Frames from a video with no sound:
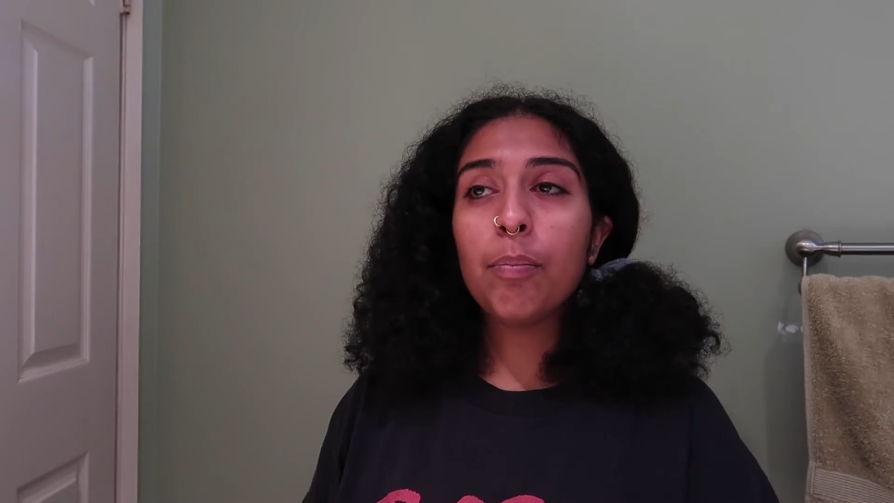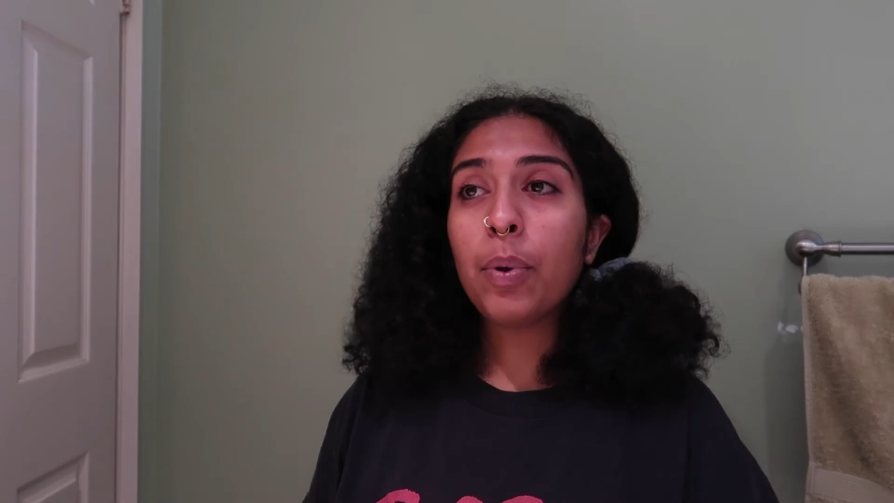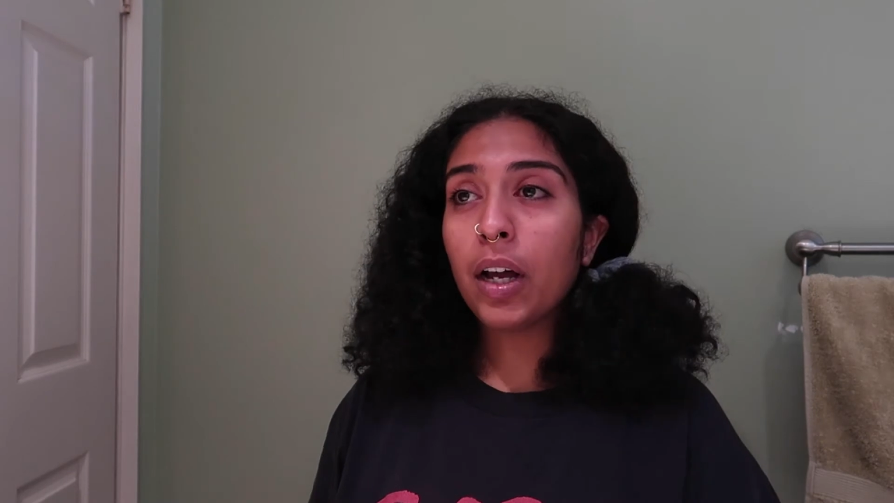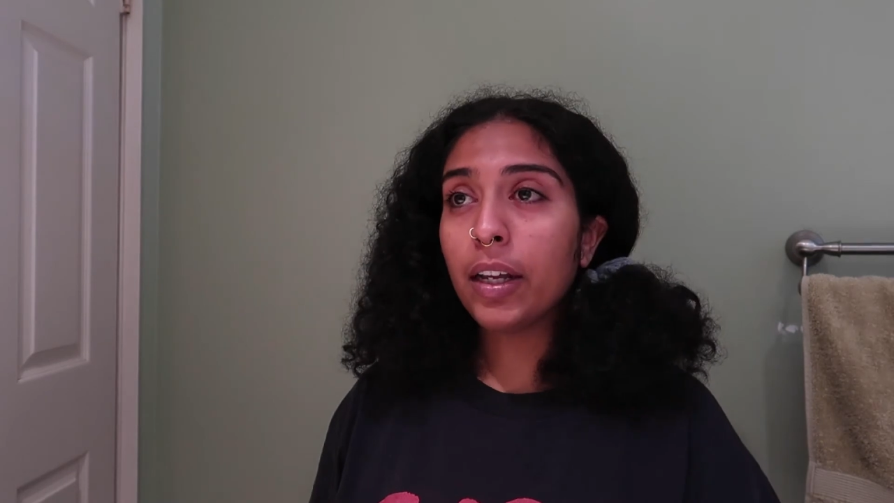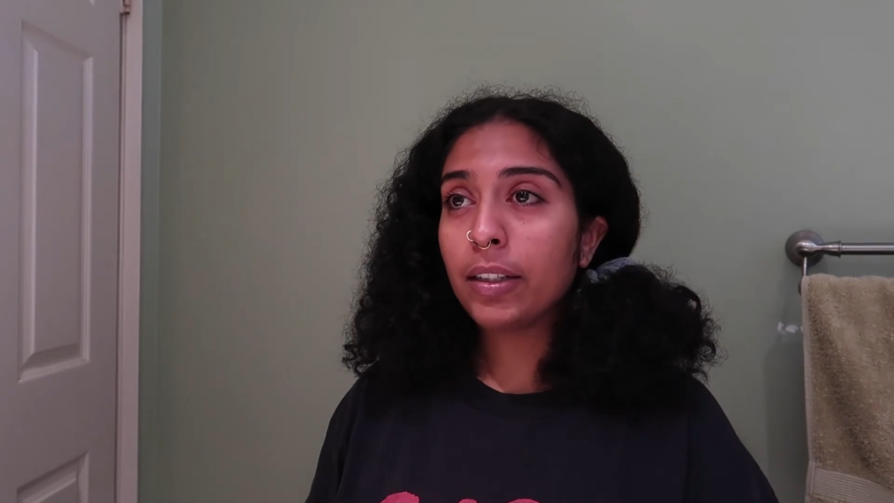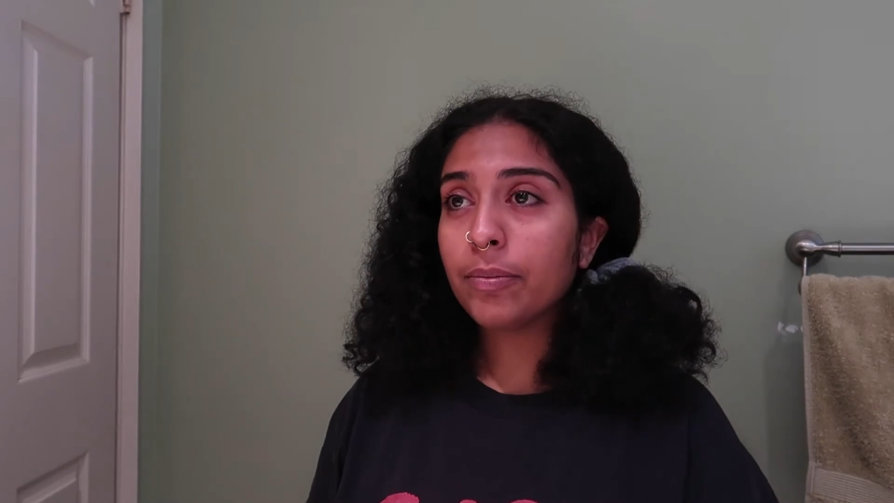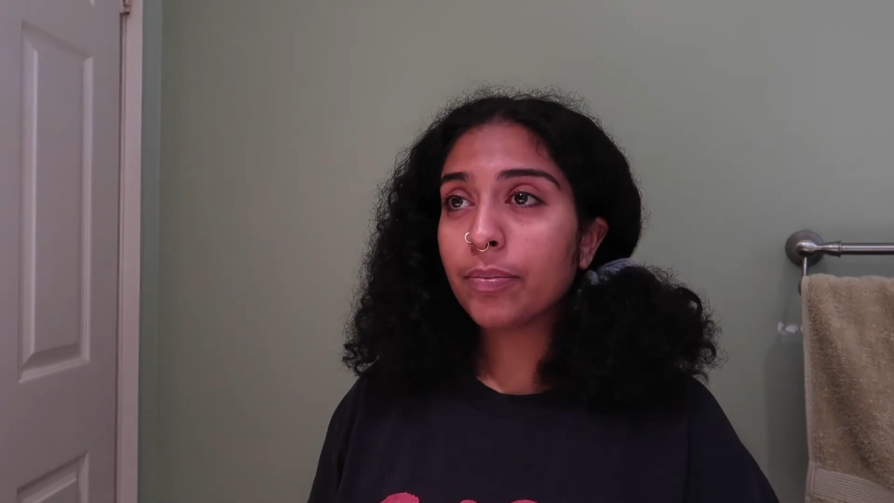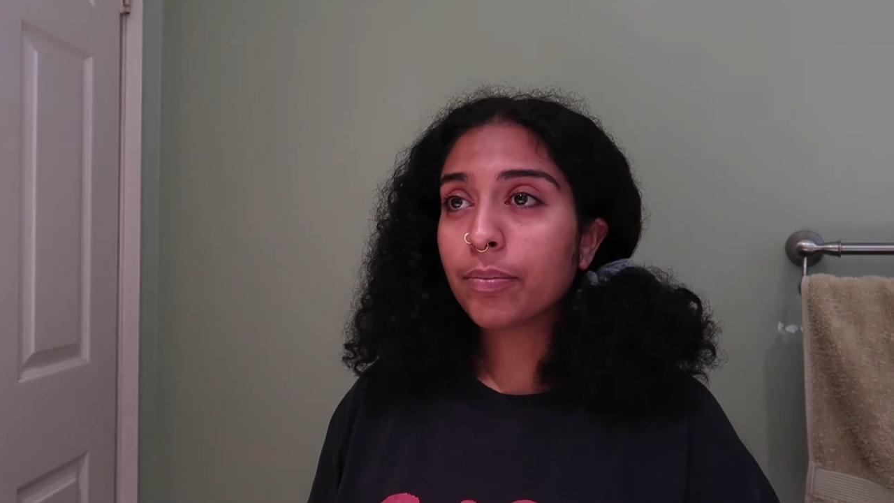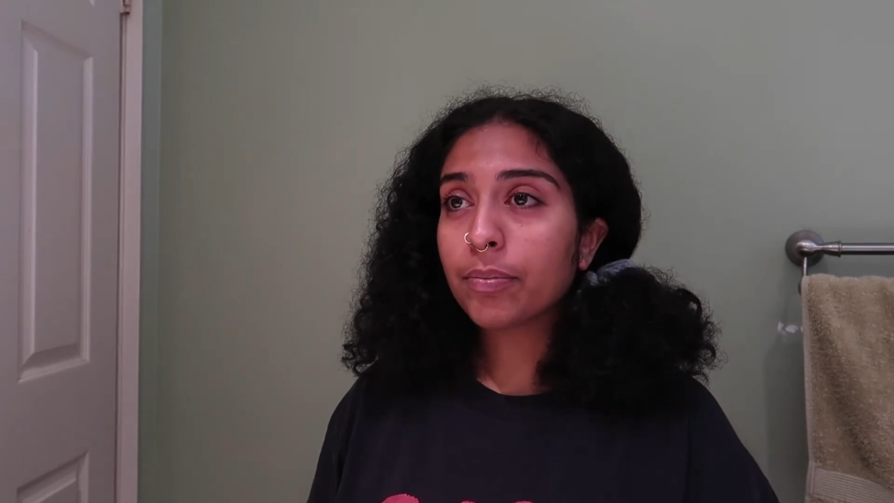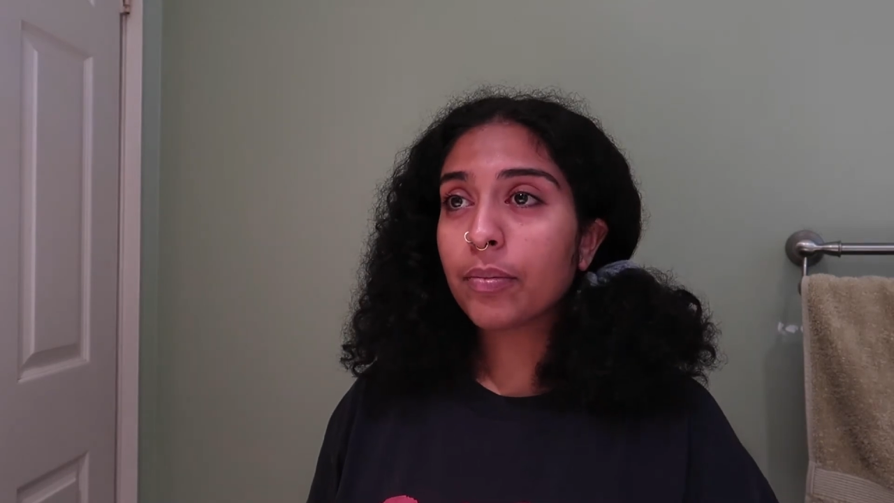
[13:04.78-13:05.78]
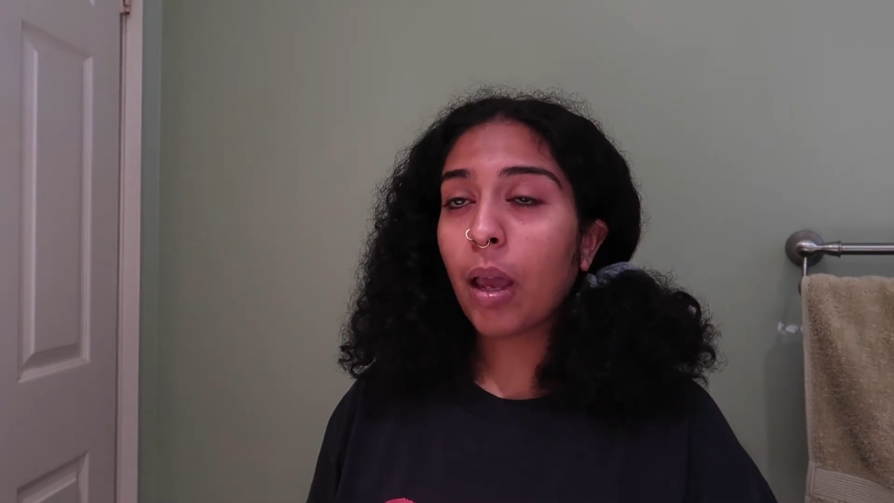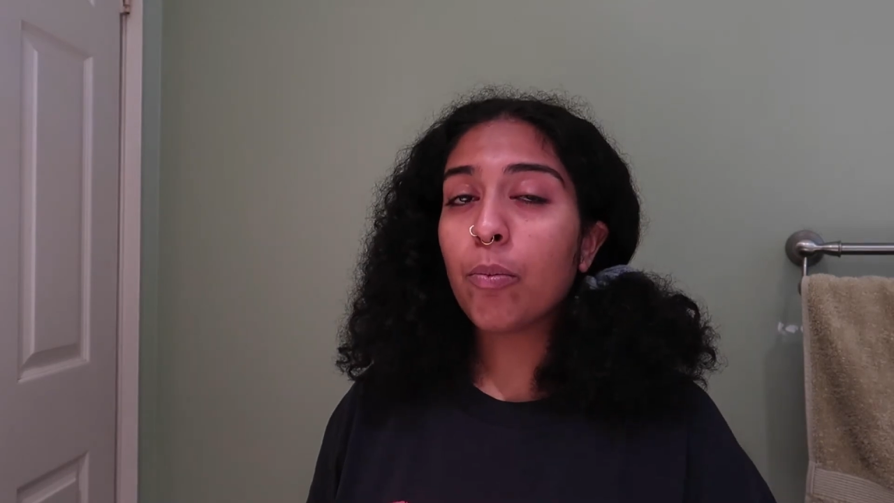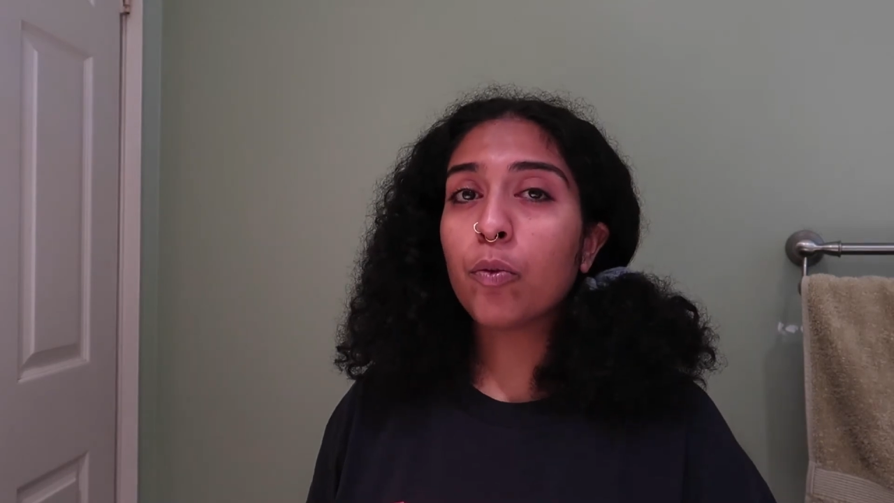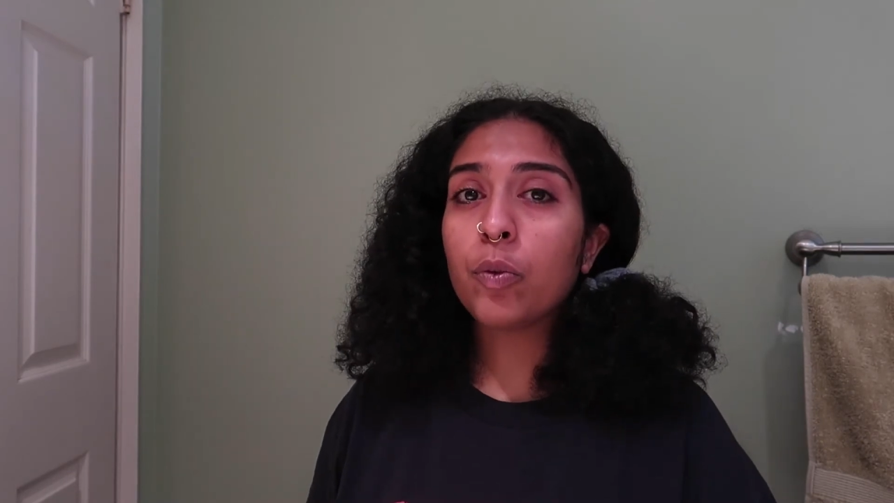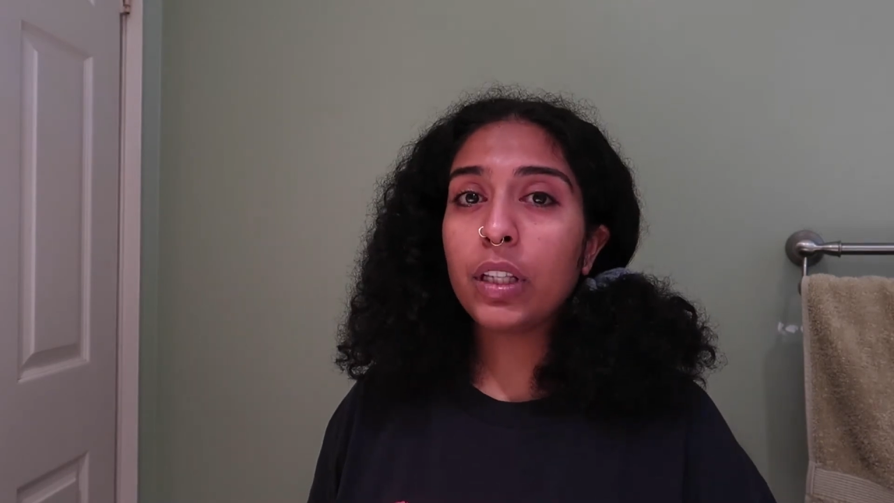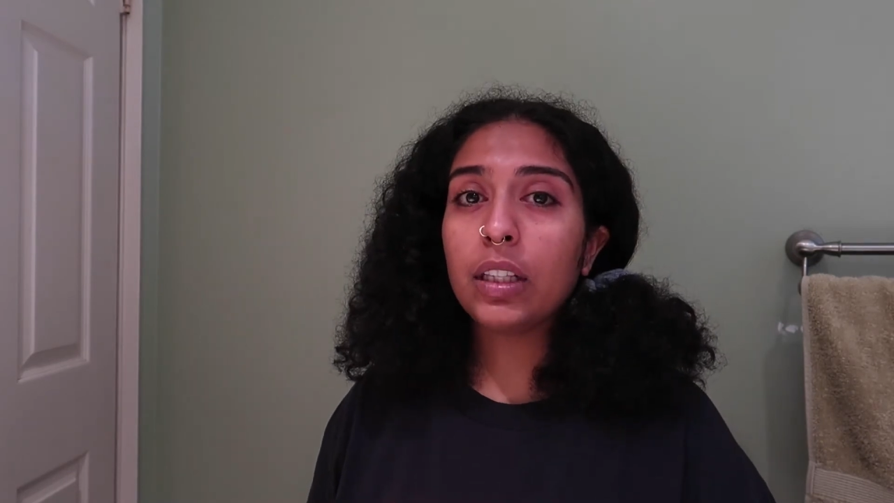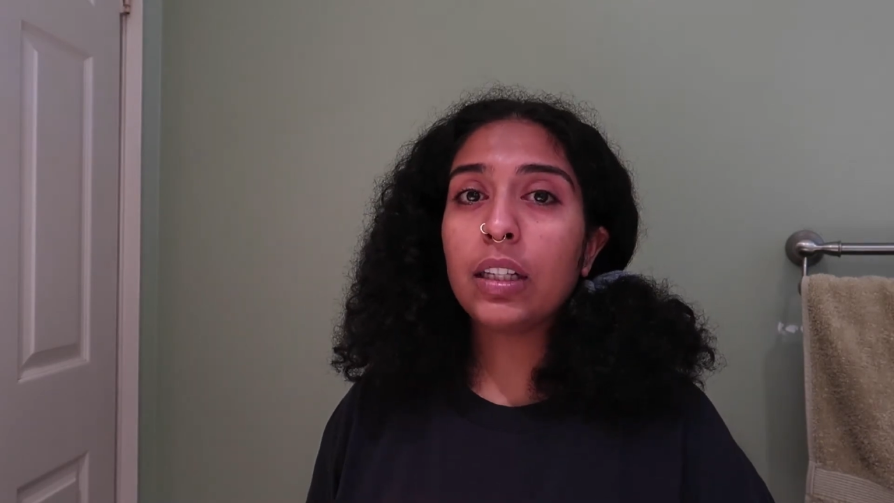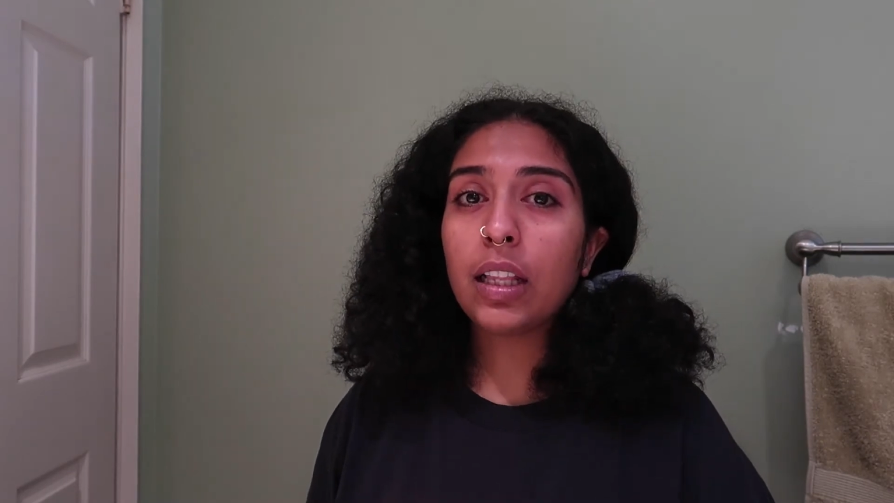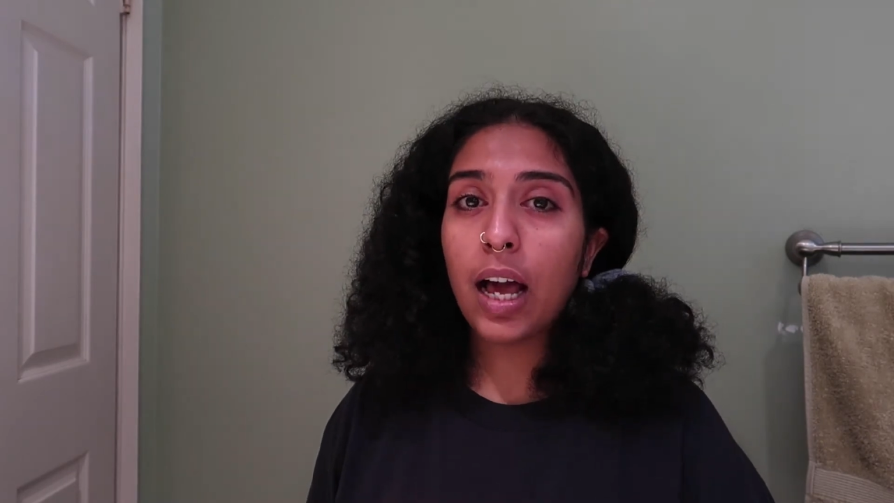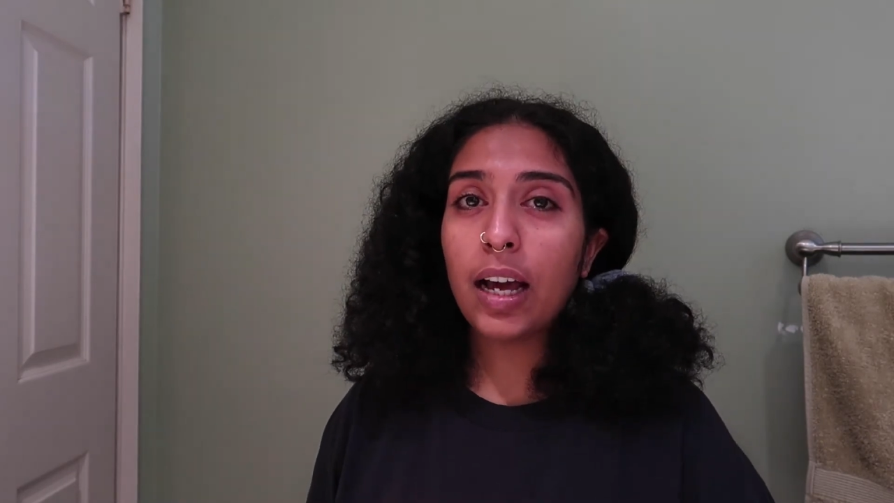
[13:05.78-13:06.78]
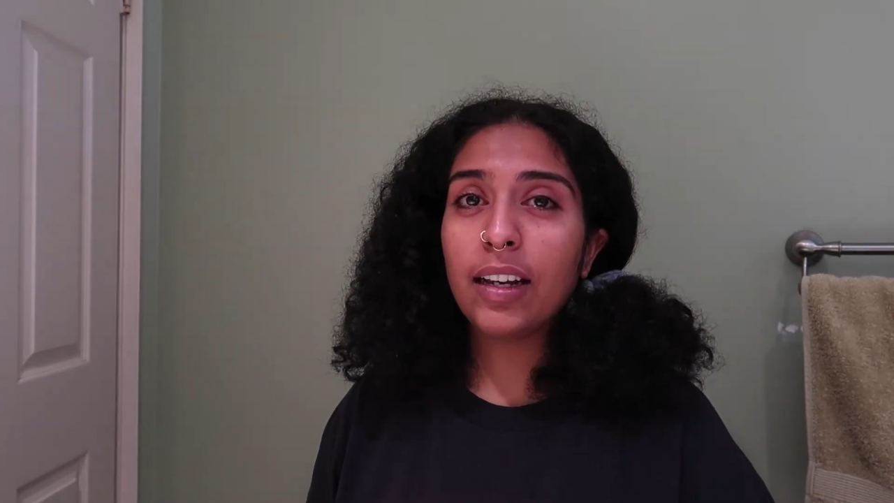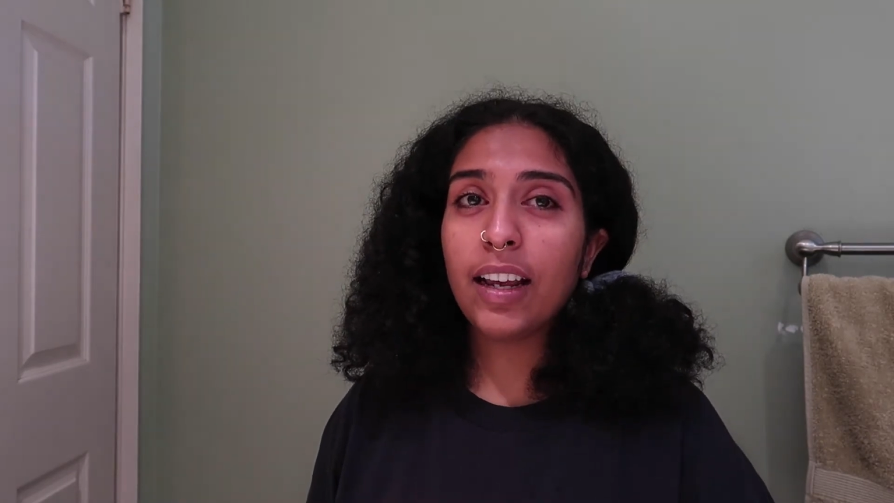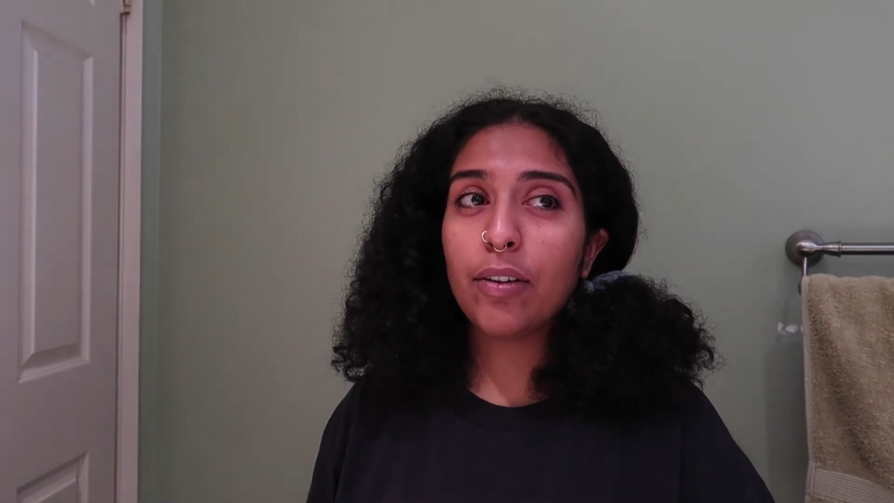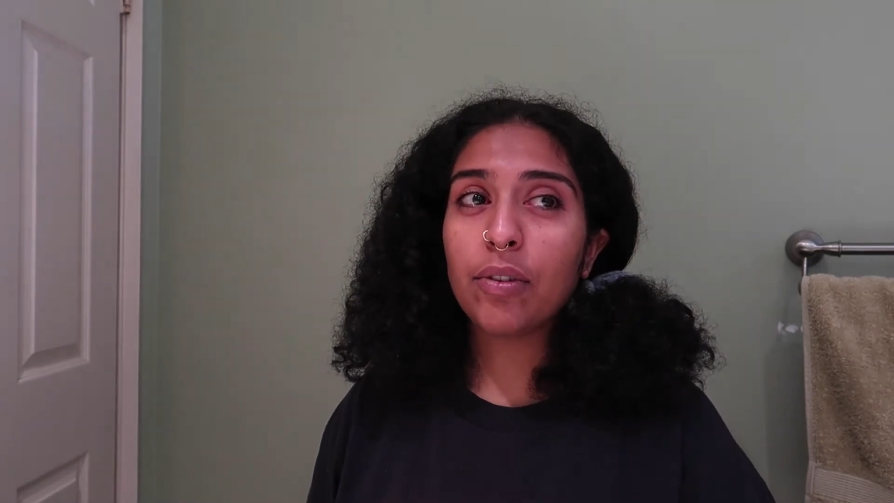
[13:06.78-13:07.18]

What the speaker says: but I'm really glad and